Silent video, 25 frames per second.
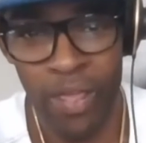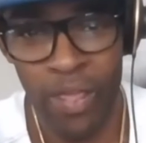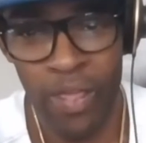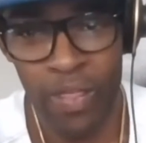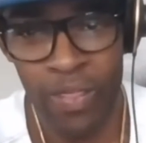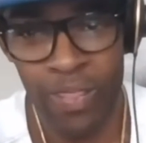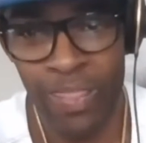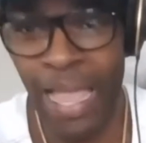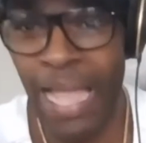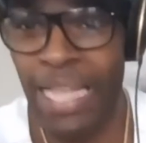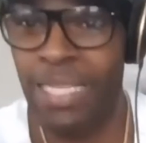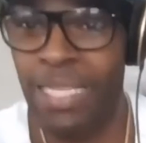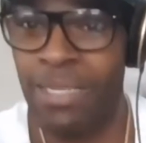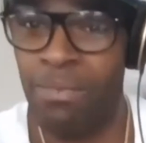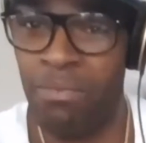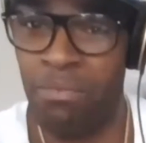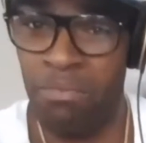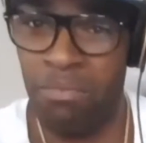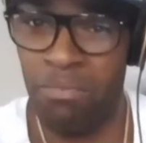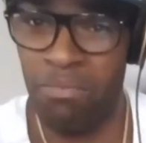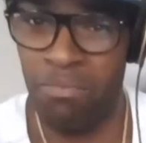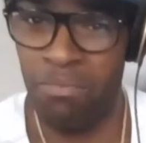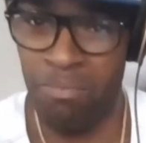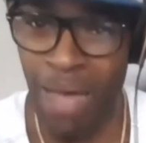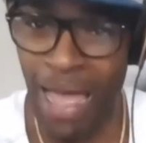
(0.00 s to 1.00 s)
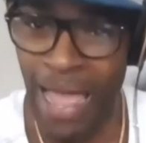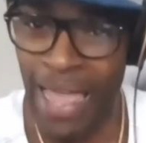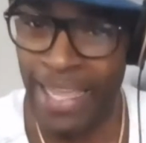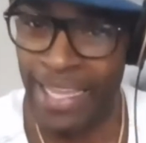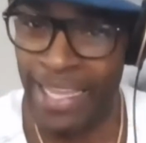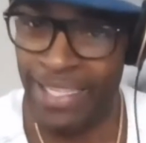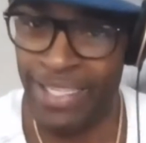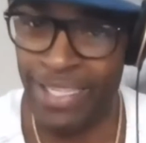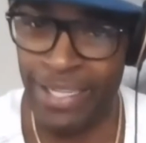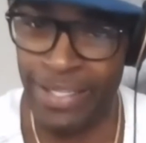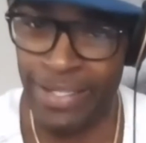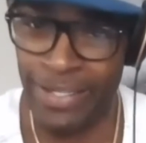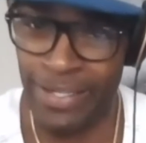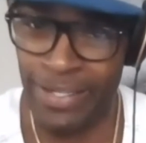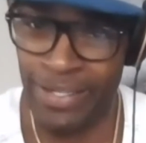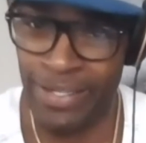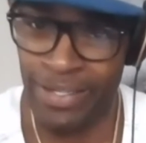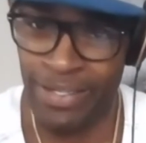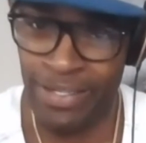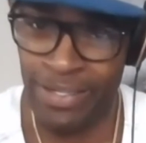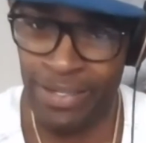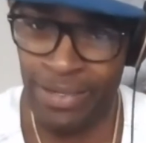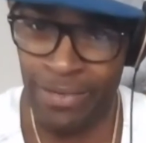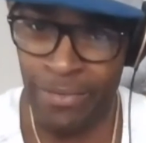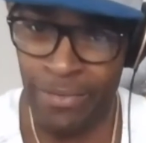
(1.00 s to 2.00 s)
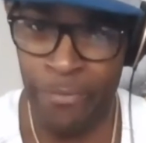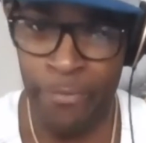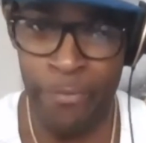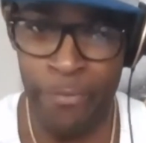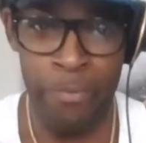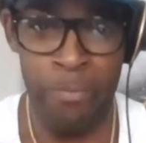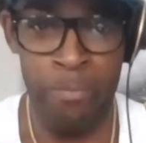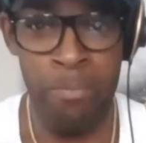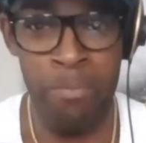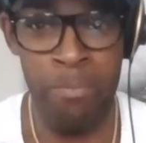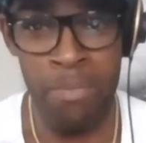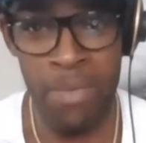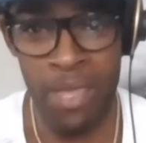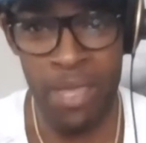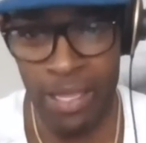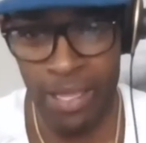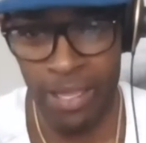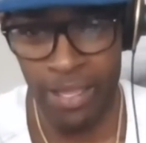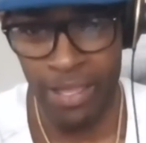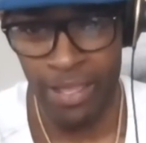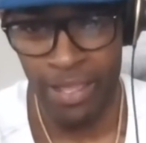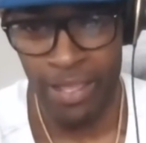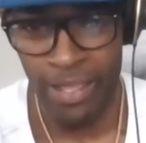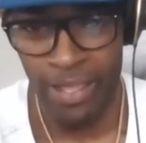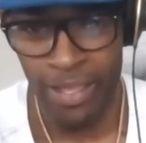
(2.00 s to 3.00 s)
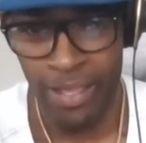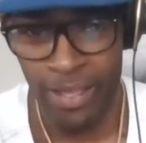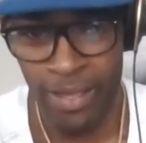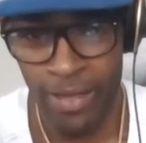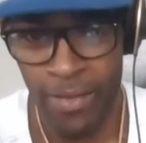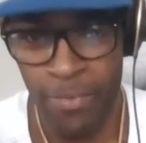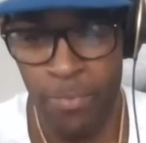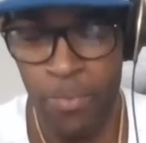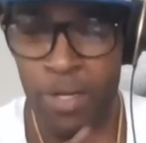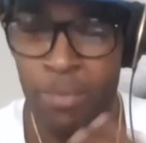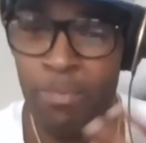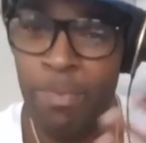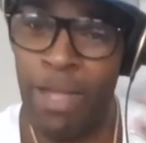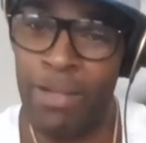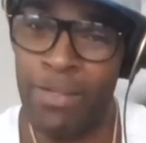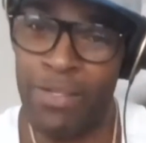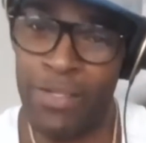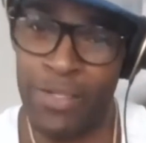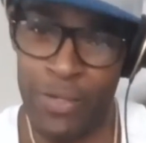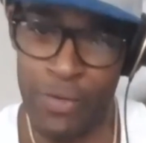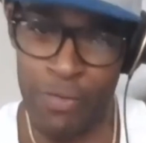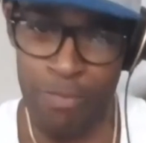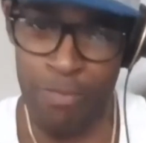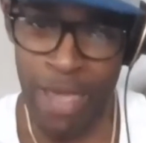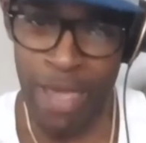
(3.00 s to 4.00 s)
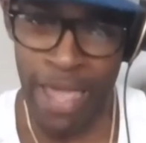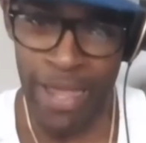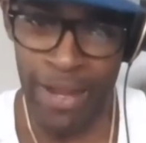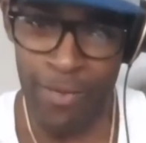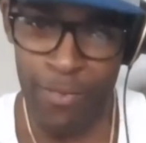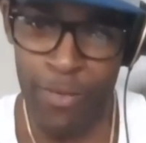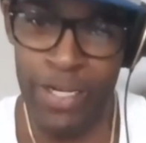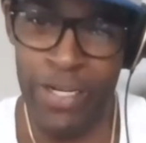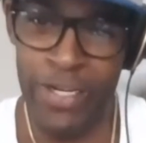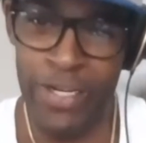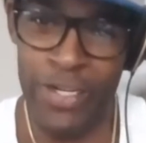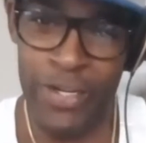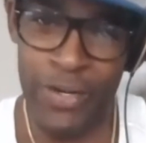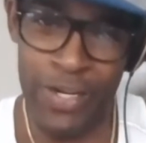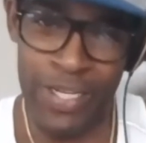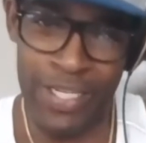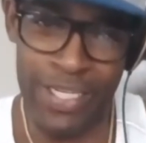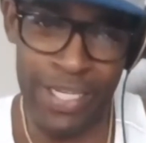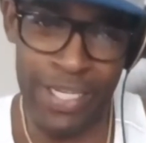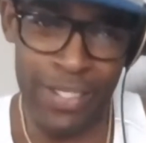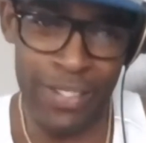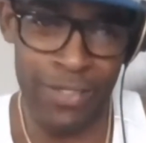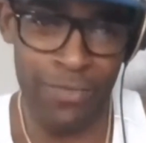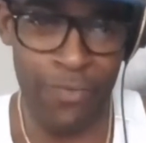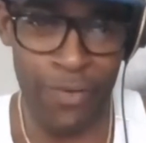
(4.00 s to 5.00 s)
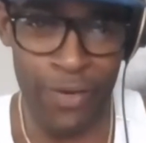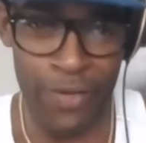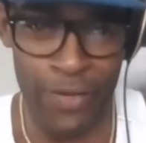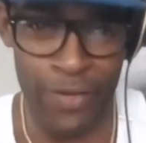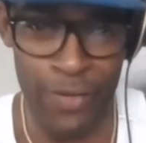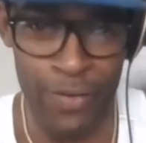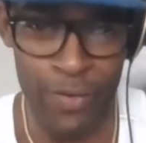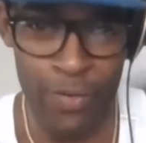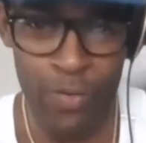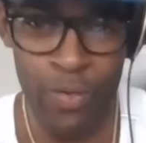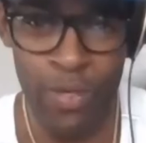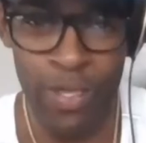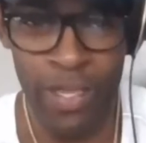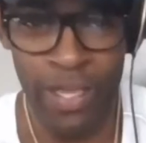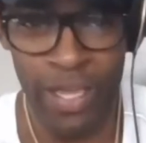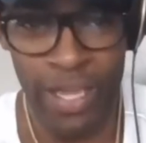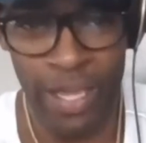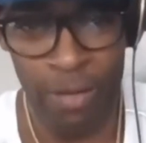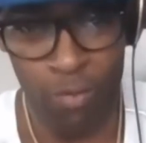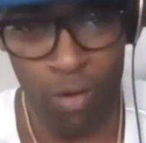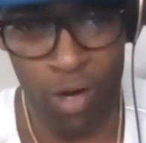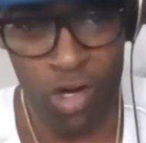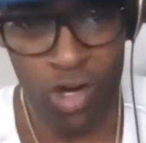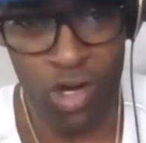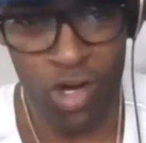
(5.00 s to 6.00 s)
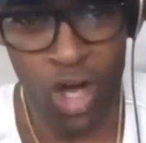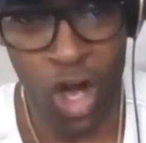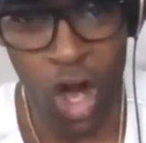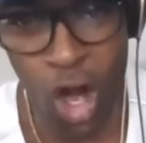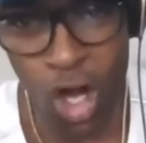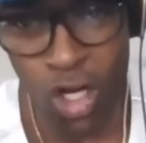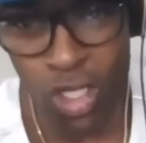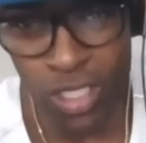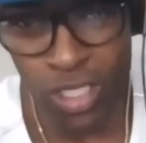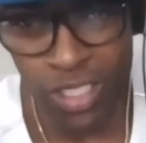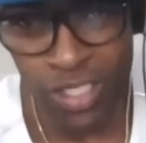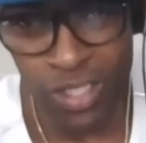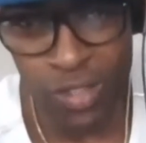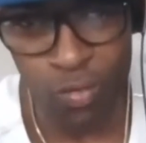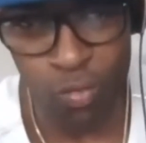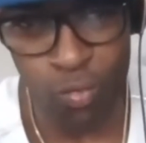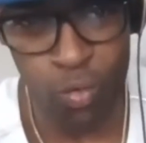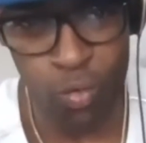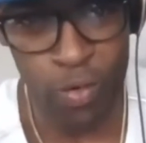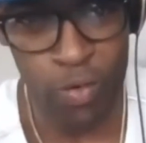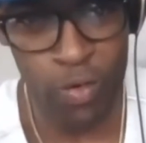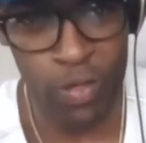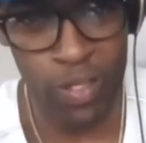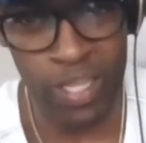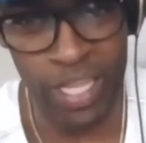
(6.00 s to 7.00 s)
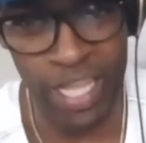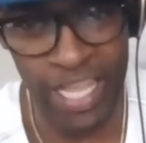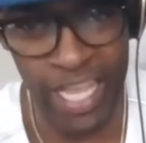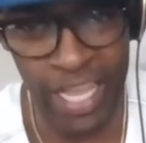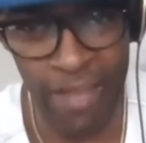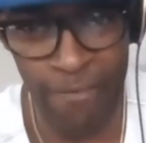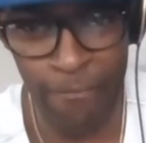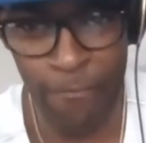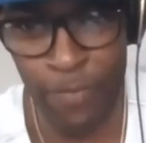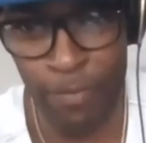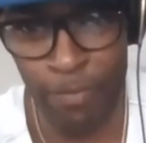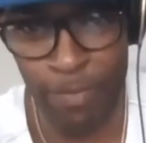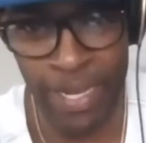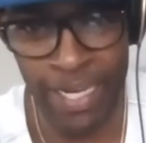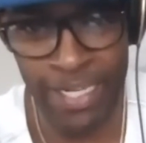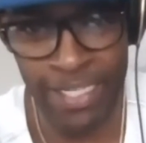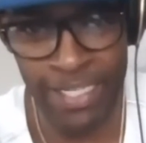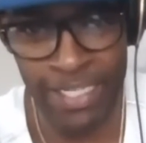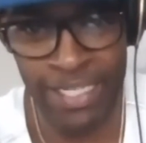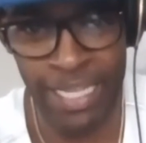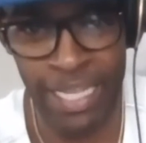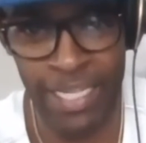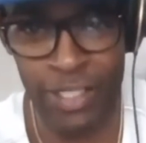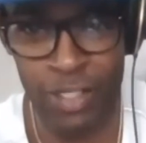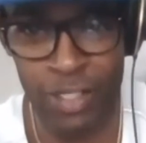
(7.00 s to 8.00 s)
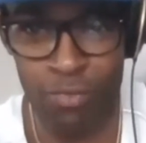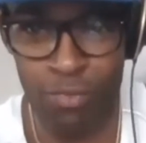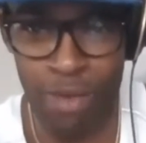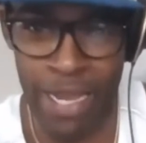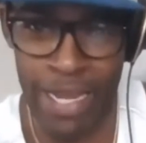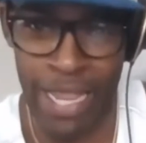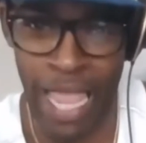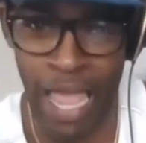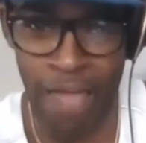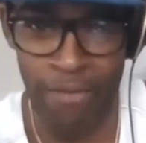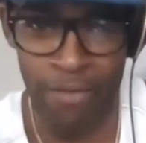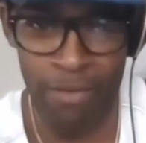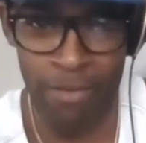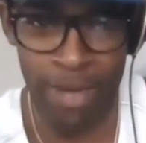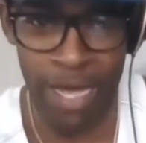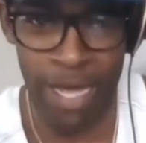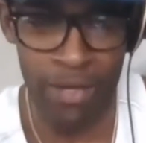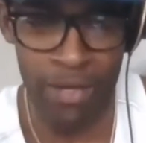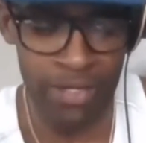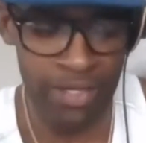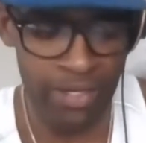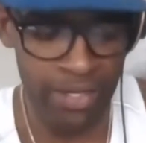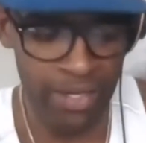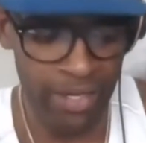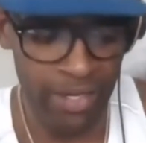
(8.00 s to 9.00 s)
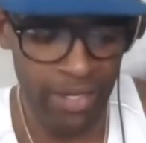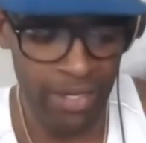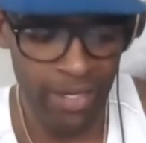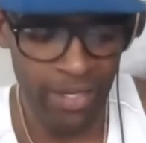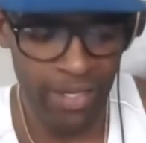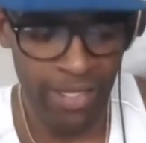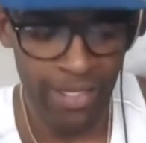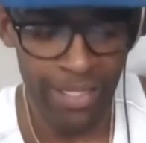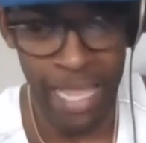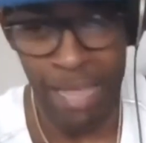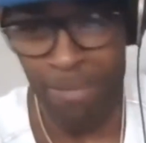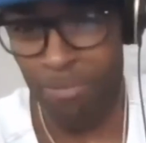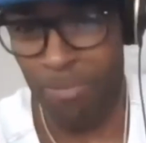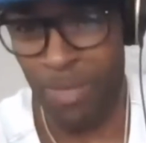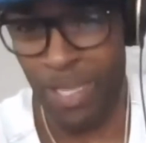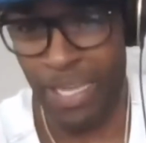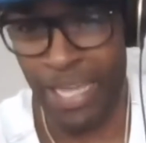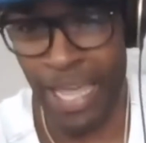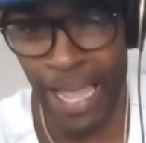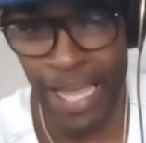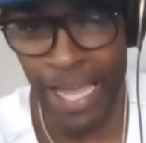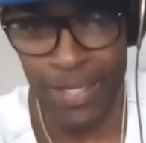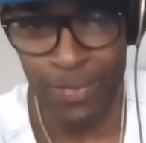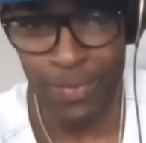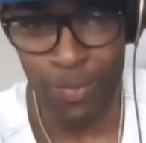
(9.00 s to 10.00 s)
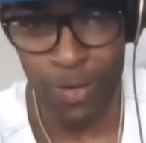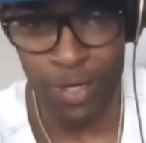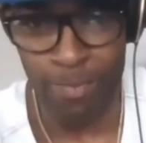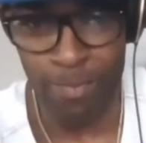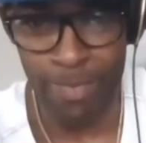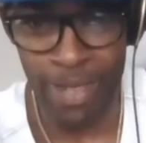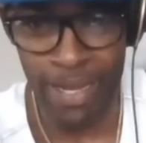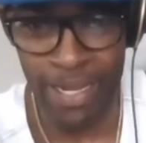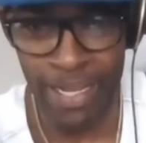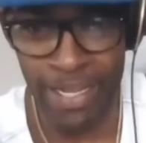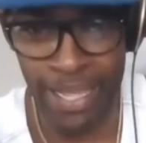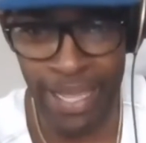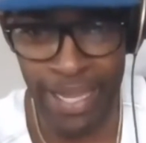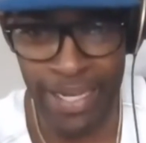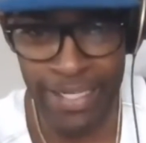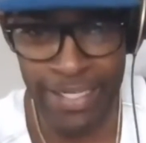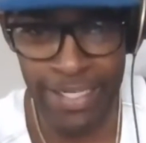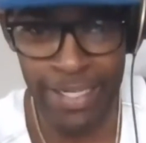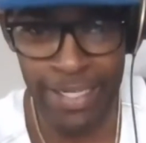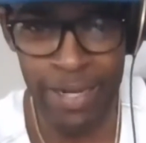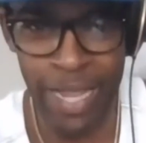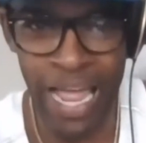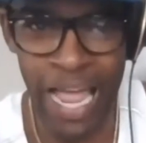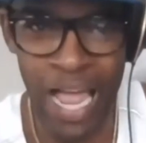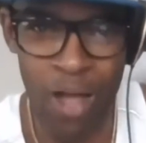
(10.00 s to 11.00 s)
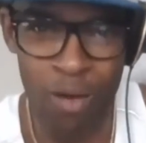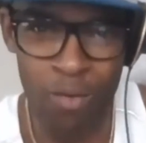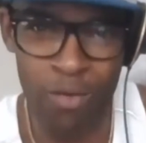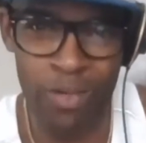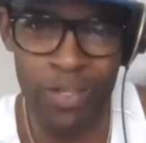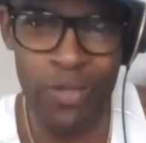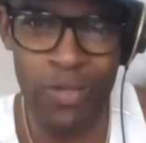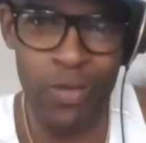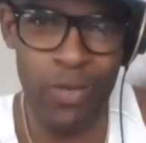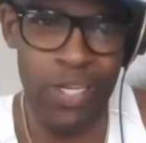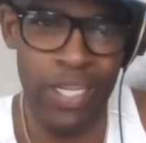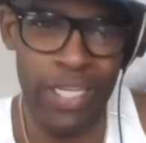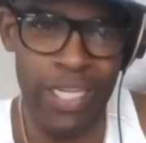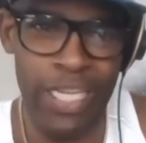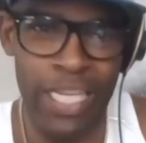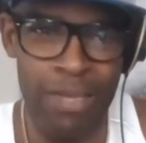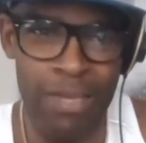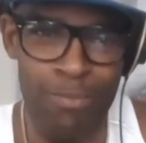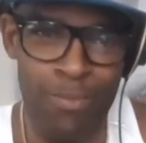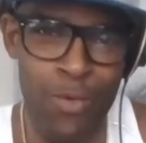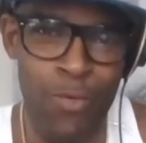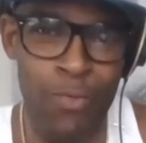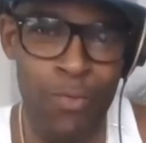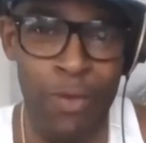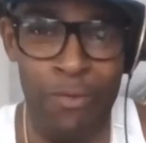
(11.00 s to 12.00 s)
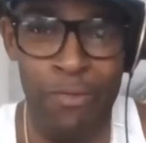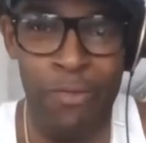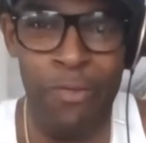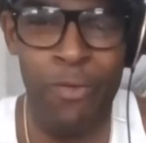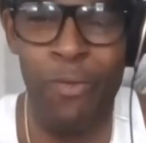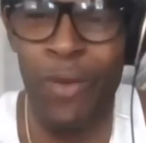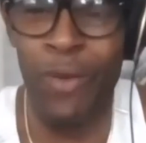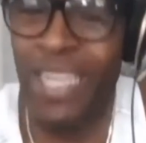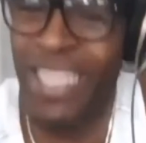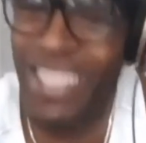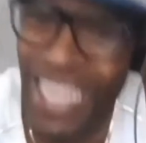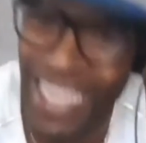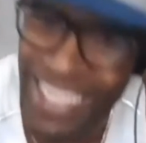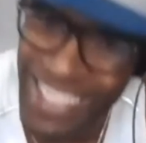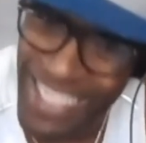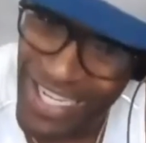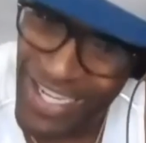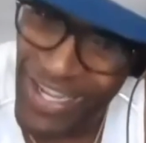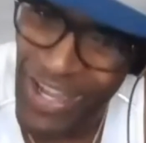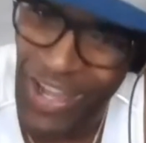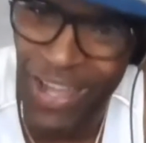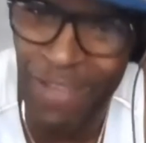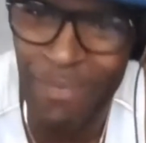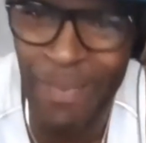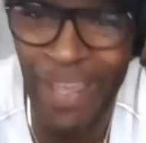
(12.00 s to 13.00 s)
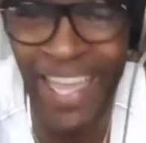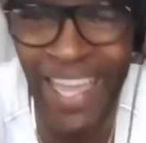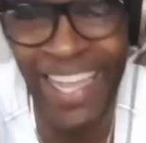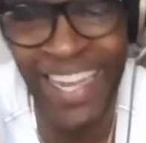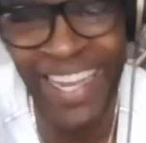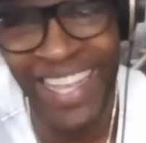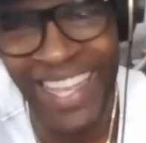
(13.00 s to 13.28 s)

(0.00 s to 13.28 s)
That's my intentions for me. What about you, Mac? What are your intentions for you, regardless the information that you might have about that big ass word of medication? How are you going to keep moving? What is that shit called, man?